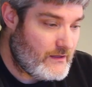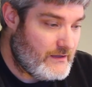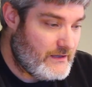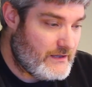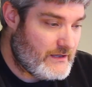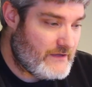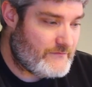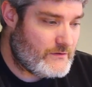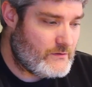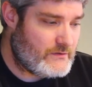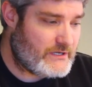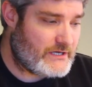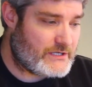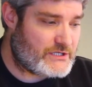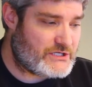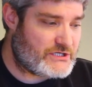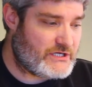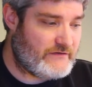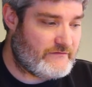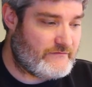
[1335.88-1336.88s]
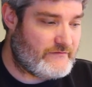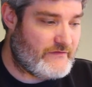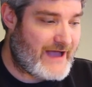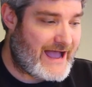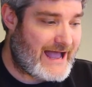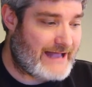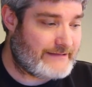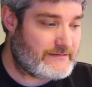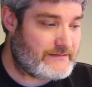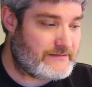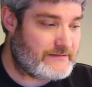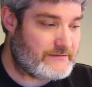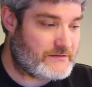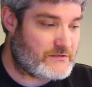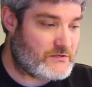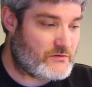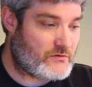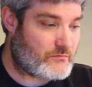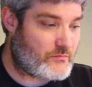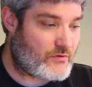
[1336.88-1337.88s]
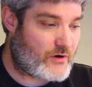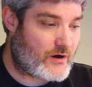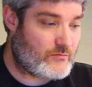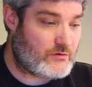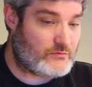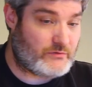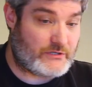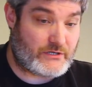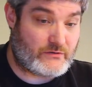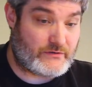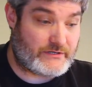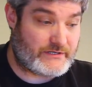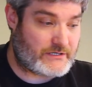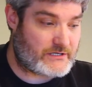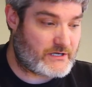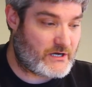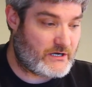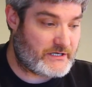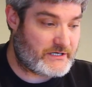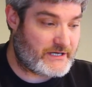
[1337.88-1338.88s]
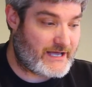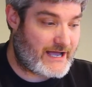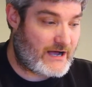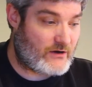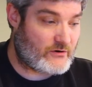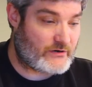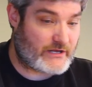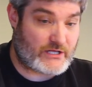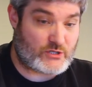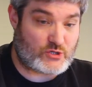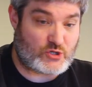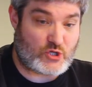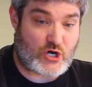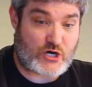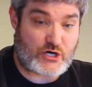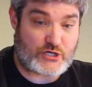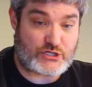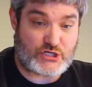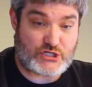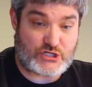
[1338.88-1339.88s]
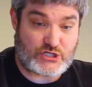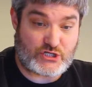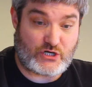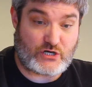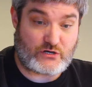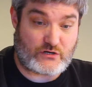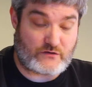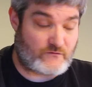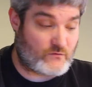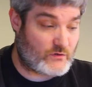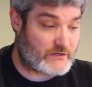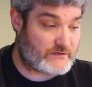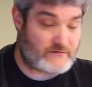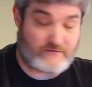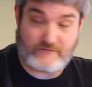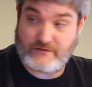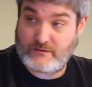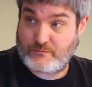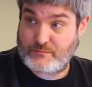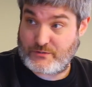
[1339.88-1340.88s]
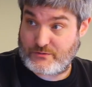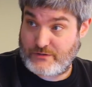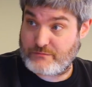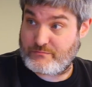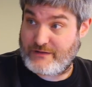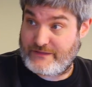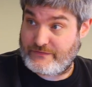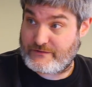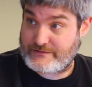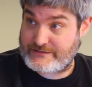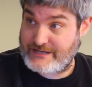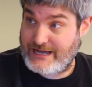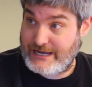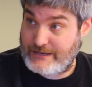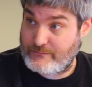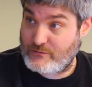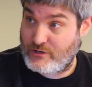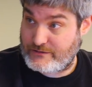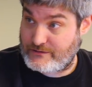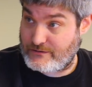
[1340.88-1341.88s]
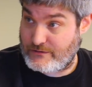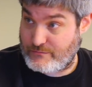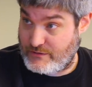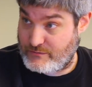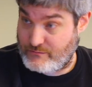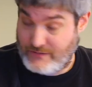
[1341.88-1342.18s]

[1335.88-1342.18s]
If you can achieve that, you're probably going to cut out a large chunk of what developers spend their time on. It's yep.